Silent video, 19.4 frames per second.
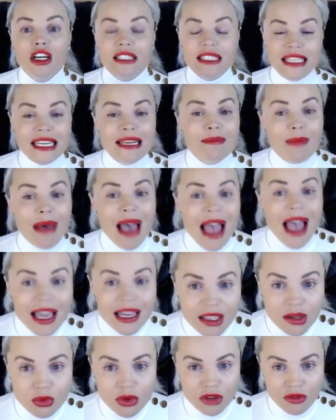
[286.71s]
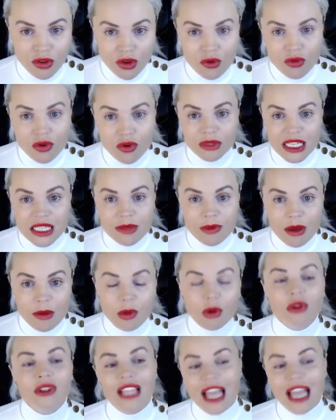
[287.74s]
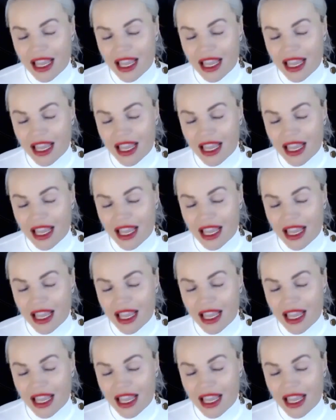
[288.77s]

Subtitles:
demand a review from these people,